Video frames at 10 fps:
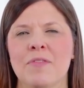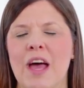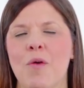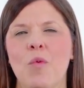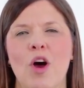
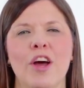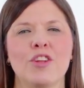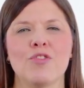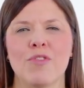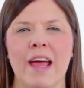That
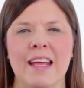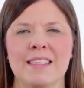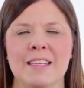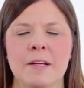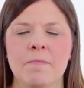word
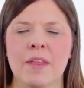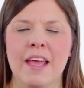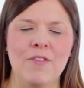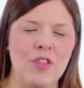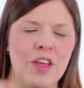grace,
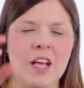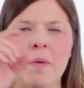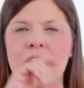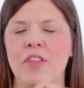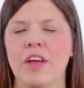if you think
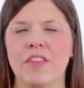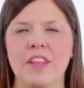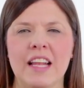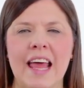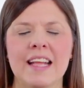about the,
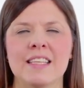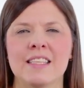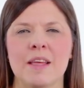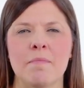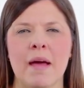the
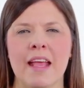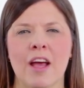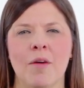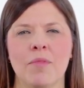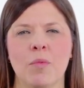letters that
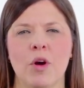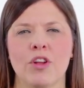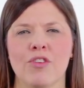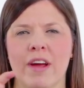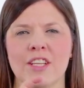make up the
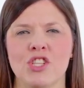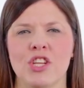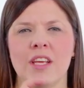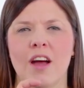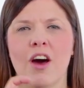word grace,
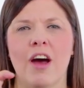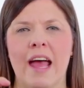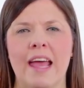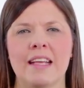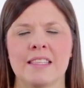G R
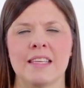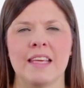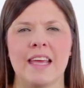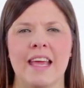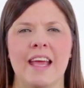A
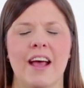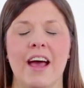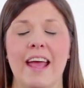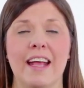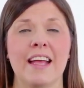C
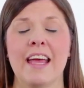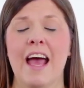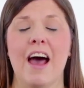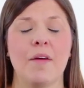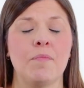E,
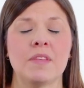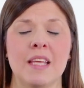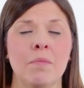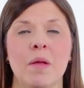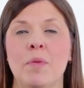I
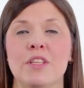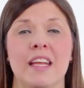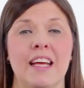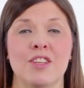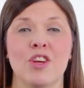simply put
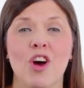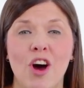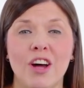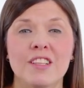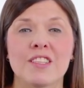it as
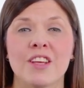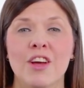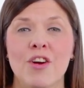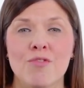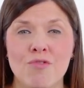God's
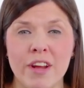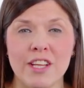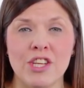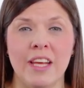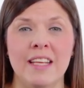
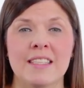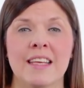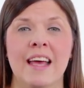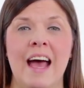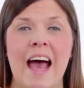
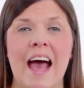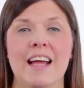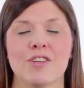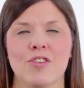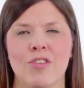riches
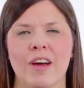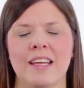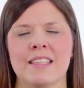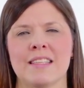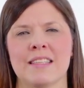at
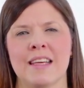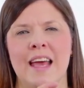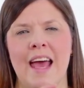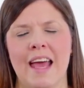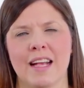Christ's
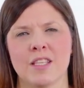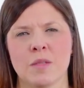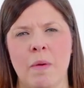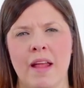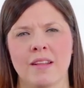
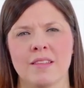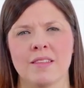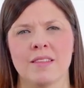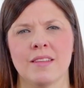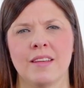
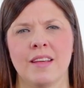expense.